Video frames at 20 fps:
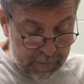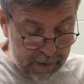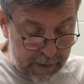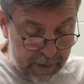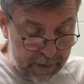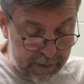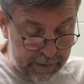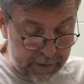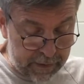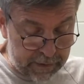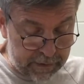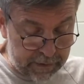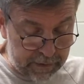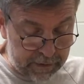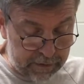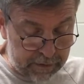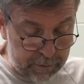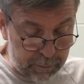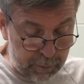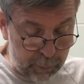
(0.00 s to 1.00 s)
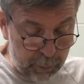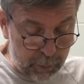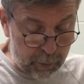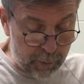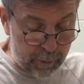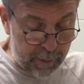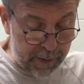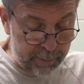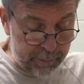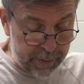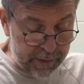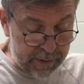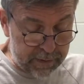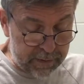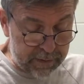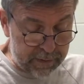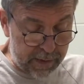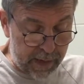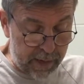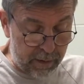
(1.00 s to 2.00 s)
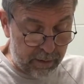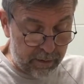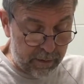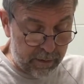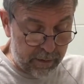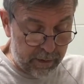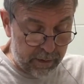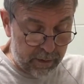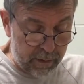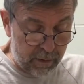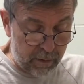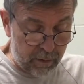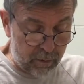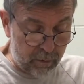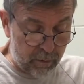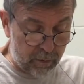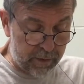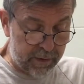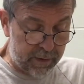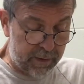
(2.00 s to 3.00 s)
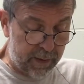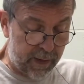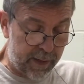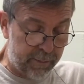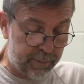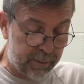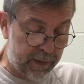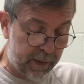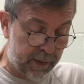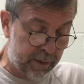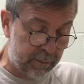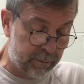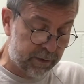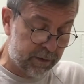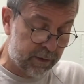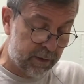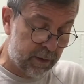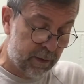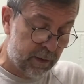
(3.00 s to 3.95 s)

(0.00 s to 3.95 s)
and then just pull my pins out when the time comes.